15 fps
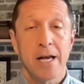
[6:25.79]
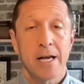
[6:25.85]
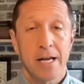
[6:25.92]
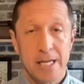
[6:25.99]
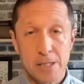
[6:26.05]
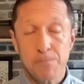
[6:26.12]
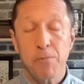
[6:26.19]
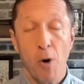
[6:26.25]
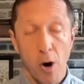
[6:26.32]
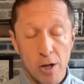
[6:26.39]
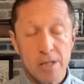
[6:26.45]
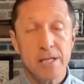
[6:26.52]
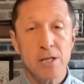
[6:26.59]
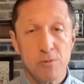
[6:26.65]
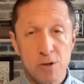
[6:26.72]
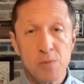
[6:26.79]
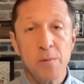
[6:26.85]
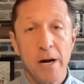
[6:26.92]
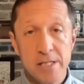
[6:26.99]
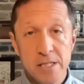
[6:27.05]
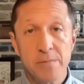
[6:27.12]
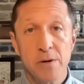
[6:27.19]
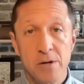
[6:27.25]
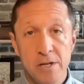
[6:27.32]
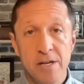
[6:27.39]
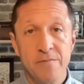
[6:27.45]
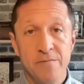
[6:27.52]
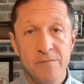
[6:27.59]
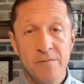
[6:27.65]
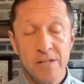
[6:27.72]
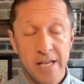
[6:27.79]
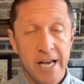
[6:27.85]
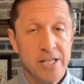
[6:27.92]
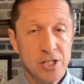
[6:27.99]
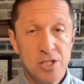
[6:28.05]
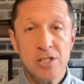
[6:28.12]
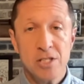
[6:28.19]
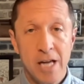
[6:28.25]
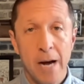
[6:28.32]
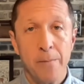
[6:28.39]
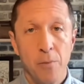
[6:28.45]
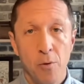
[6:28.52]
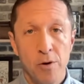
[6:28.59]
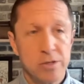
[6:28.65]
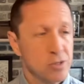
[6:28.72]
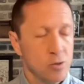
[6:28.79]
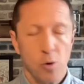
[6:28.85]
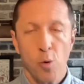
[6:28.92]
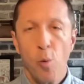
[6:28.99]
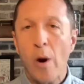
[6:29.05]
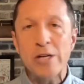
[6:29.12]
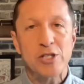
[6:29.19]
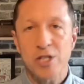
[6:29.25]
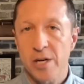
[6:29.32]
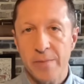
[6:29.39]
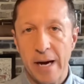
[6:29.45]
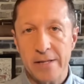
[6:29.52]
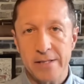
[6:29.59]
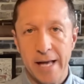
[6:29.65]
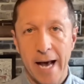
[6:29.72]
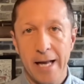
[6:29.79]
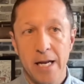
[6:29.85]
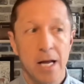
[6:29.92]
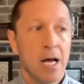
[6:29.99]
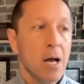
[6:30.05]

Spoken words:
It's partly the responsibility of the agent, Scott Boras, no question about that.